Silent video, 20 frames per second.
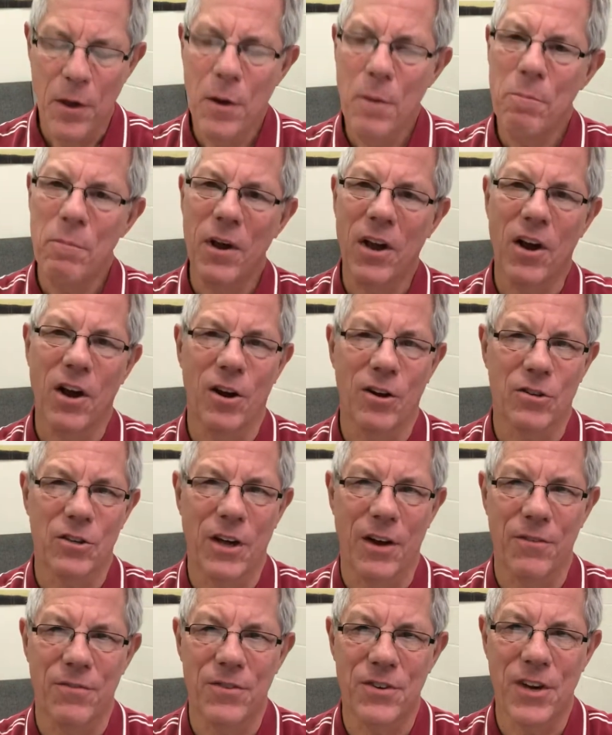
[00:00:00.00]
because
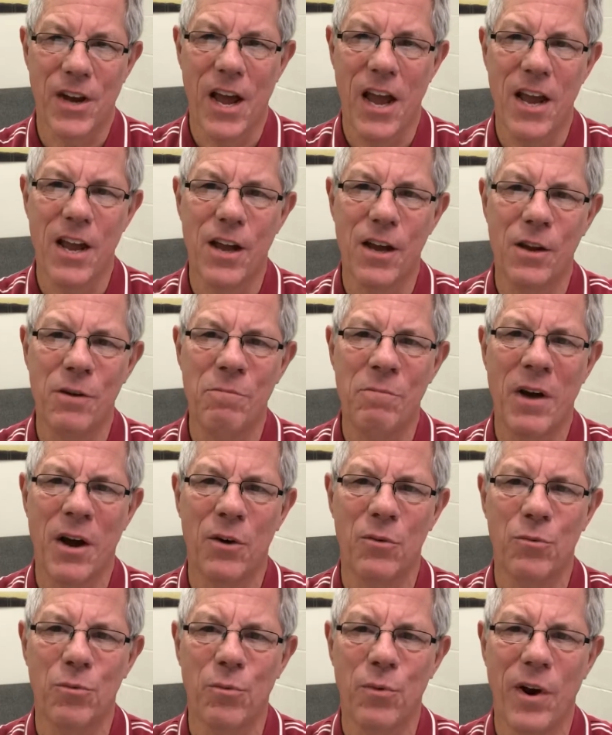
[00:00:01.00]
I've taken my
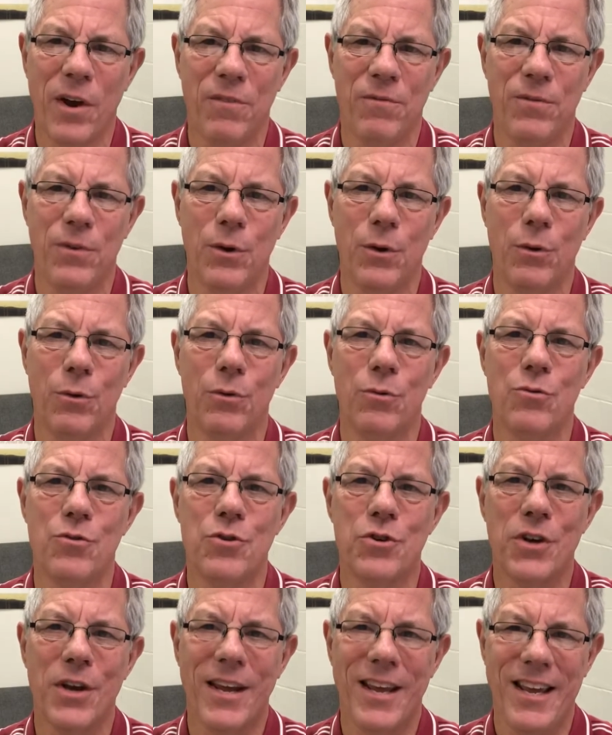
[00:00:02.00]

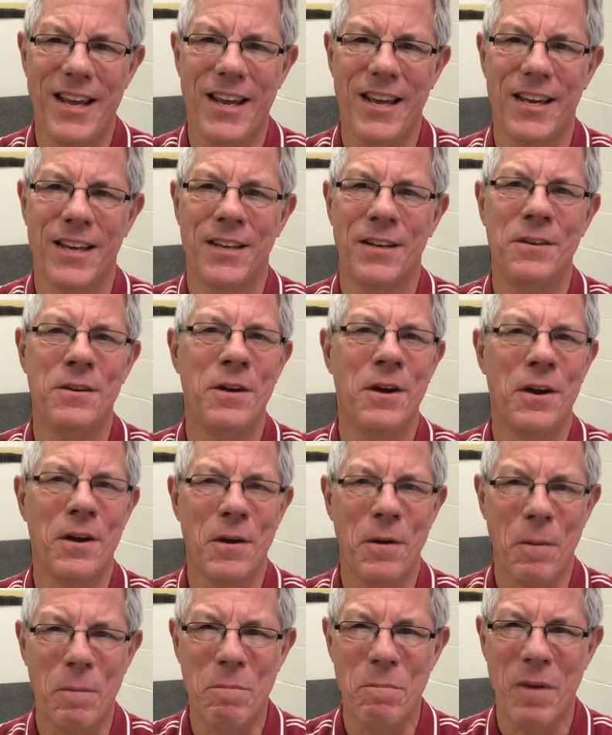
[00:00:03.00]
refuge in
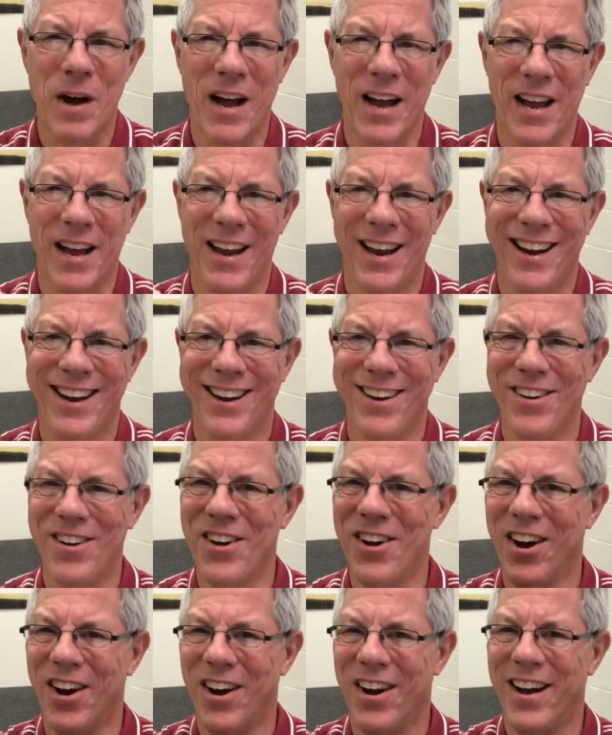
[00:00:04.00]
my
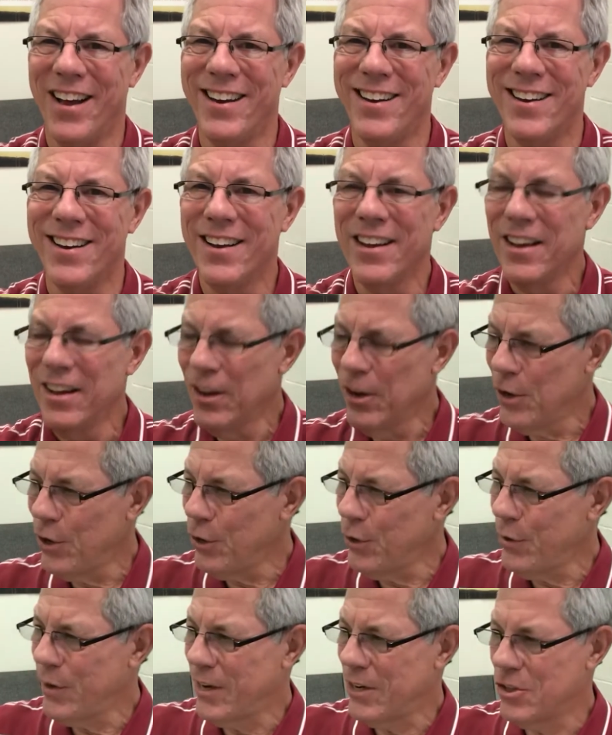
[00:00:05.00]
God
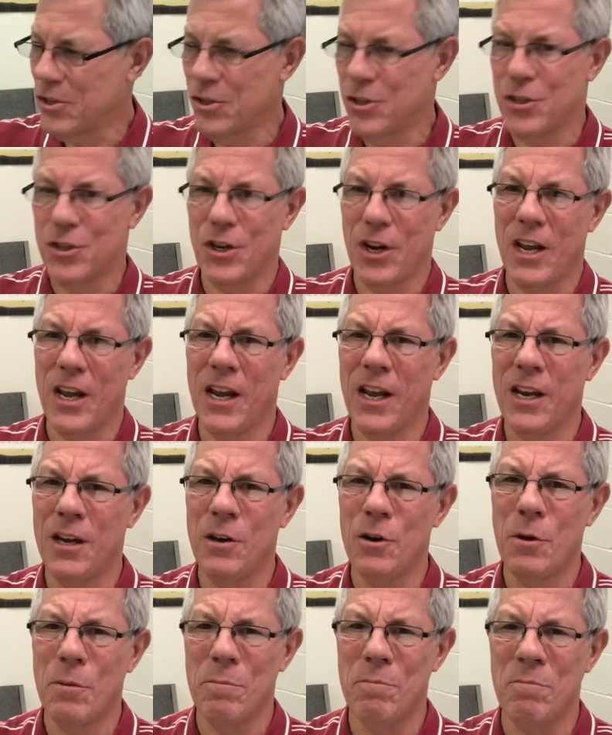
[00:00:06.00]
who has
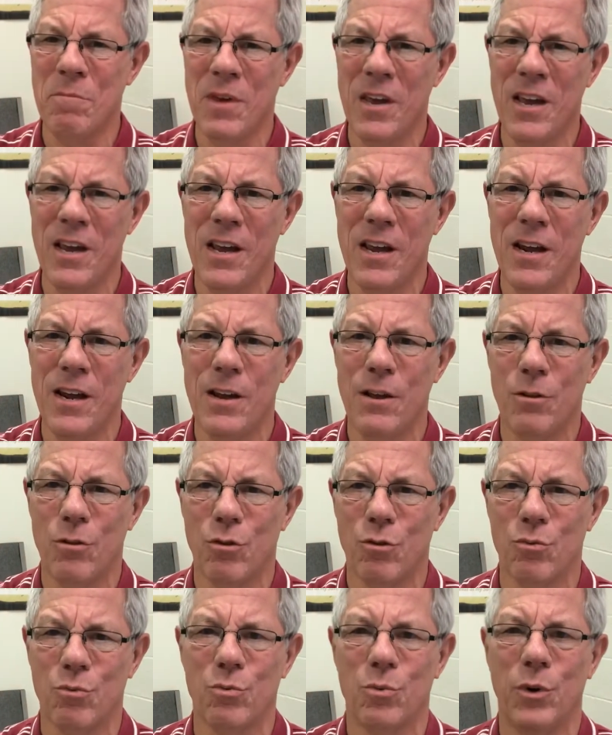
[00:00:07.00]
seen me
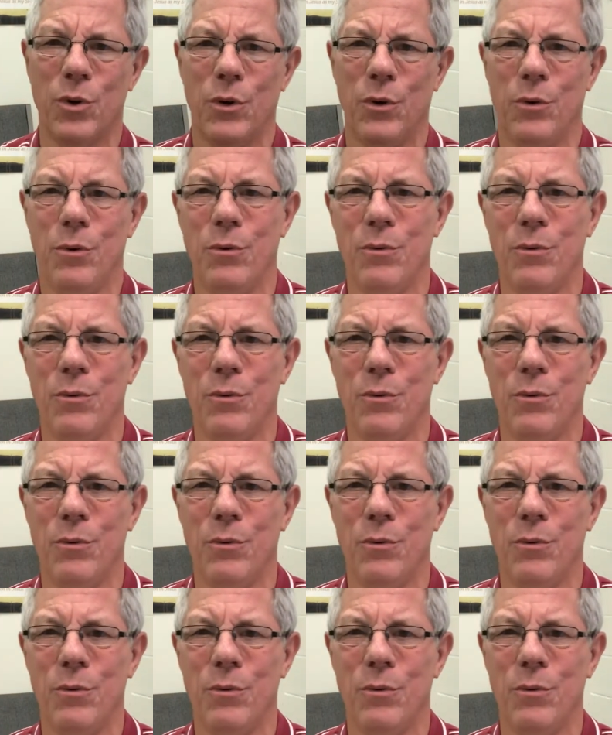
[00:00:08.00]
through